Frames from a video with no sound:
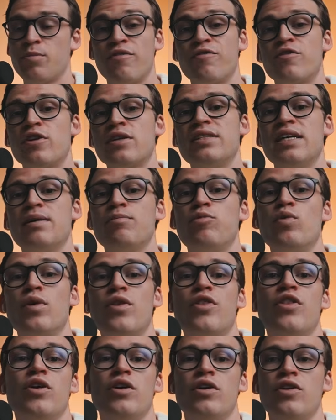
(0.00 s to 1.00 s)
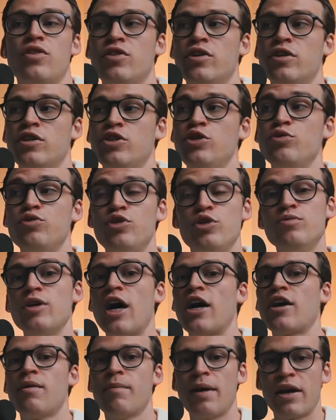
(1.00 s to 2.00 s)
but for example, with the YouTube
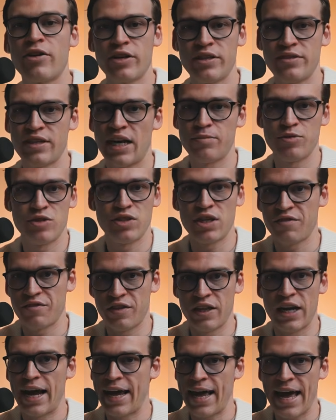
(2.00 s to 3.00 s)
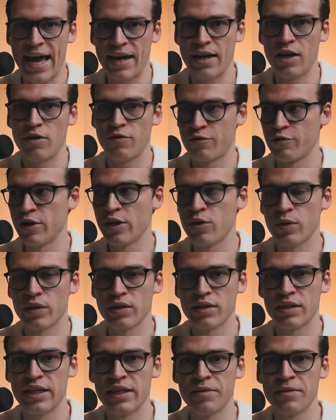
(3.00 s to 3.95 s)
documentary type stuff that I edit frequently,